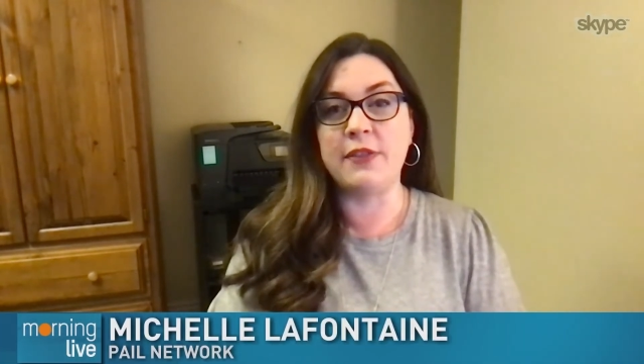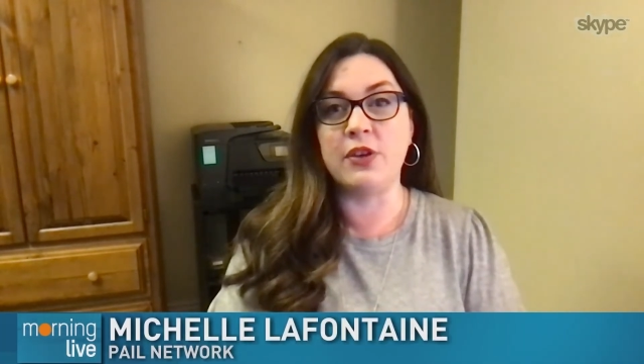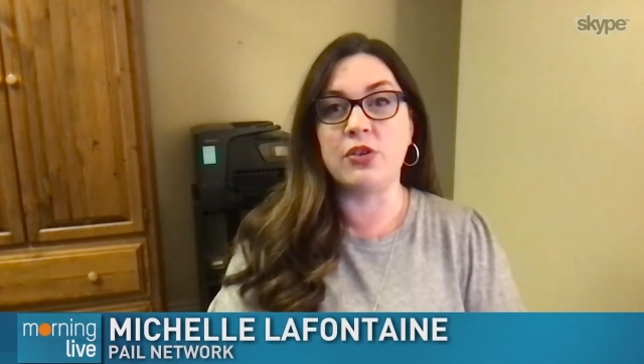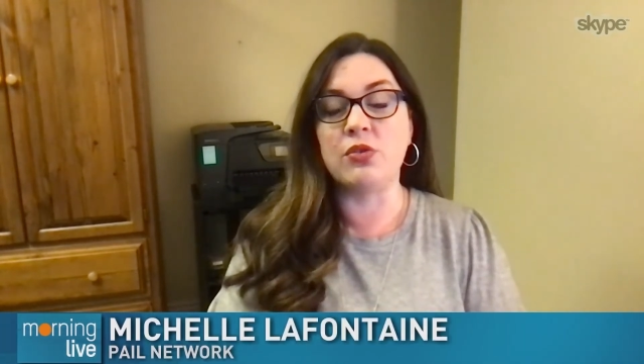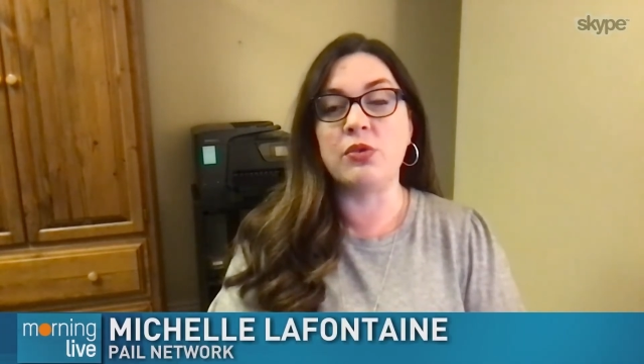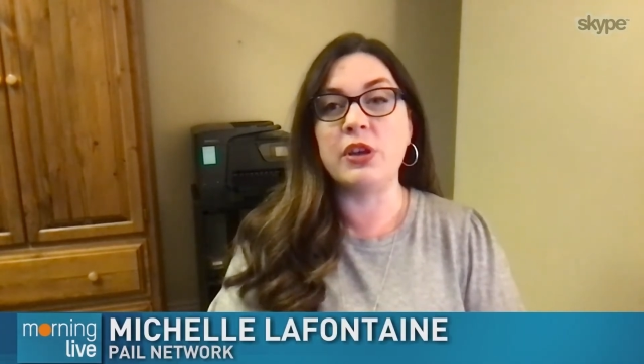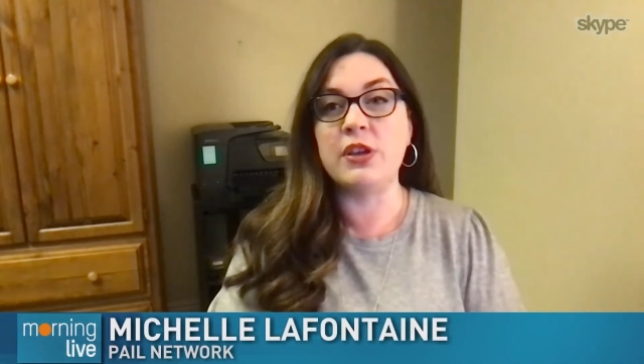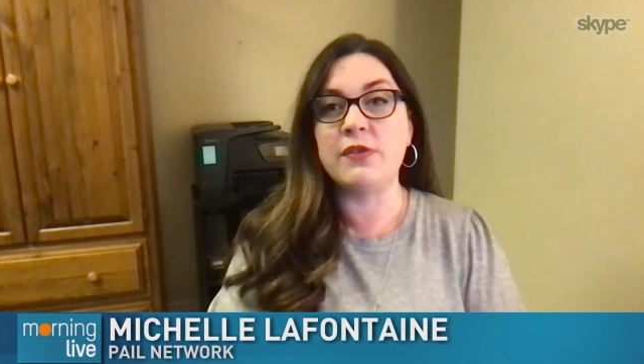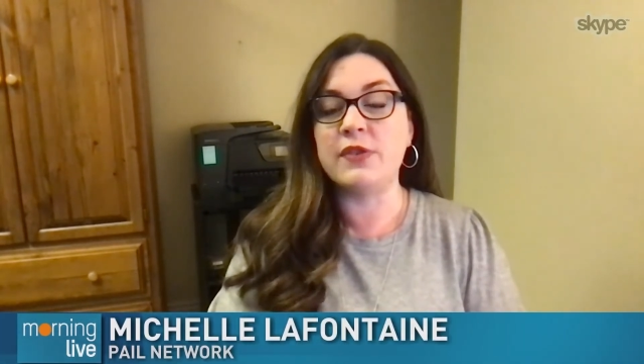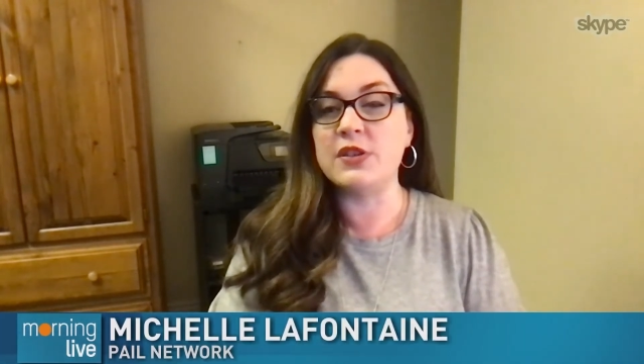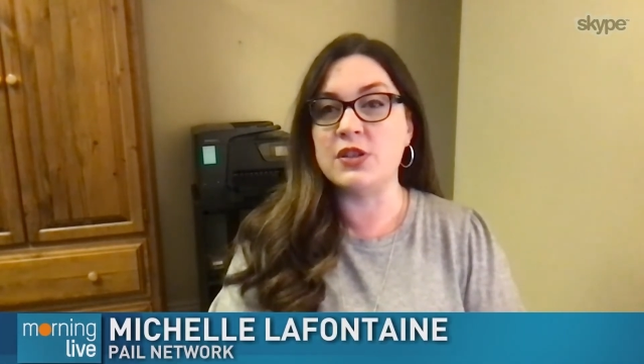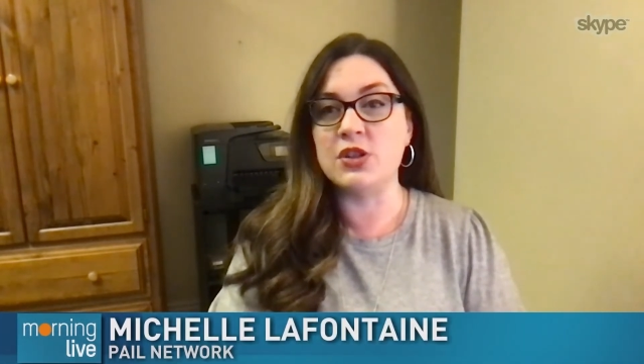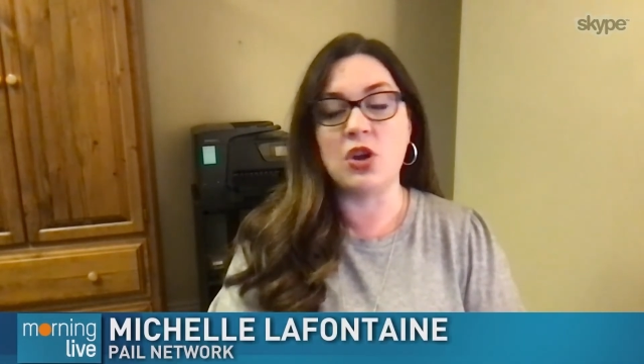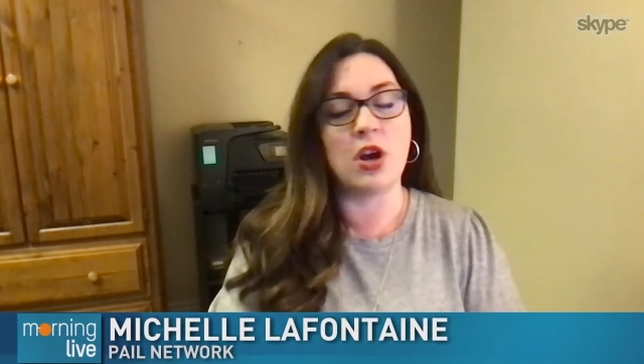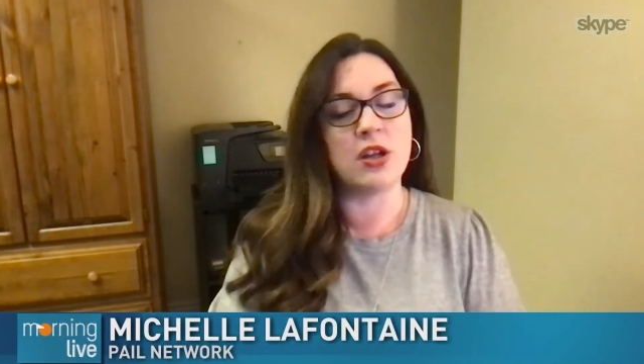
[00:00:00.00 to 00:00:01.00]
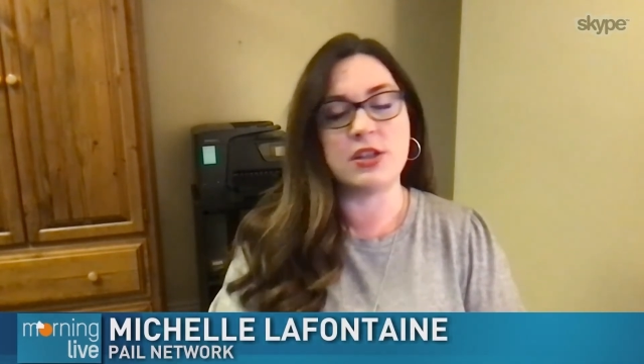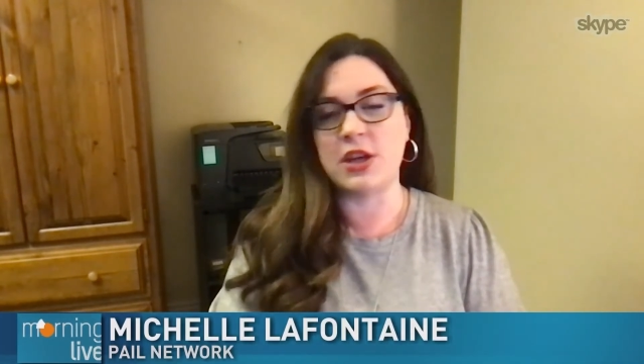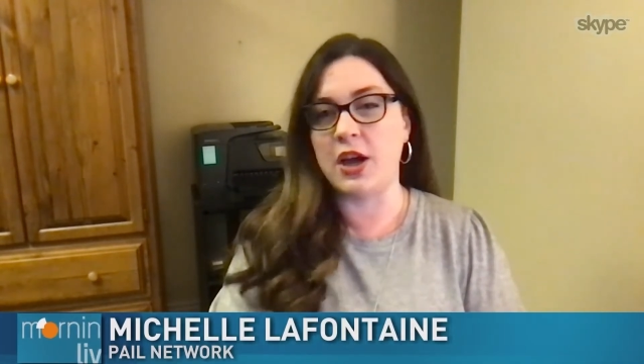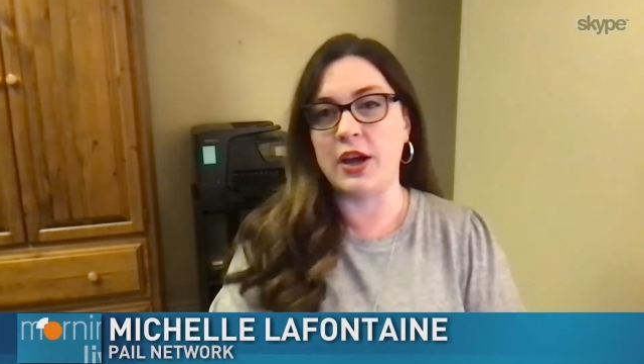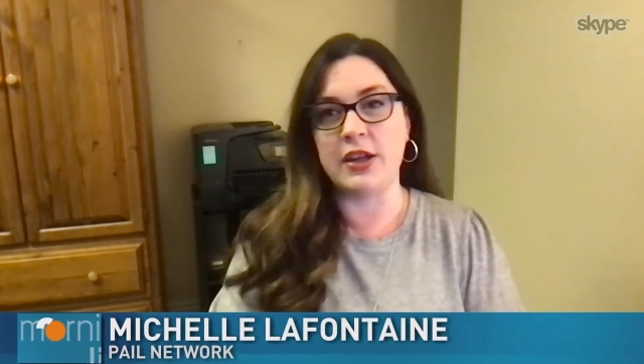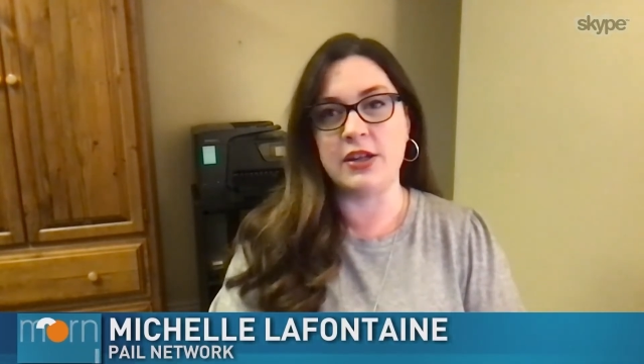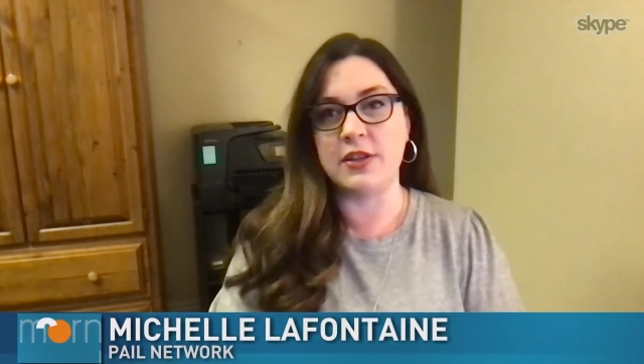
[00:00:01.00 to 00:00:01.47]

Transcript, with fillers: the grief is not tied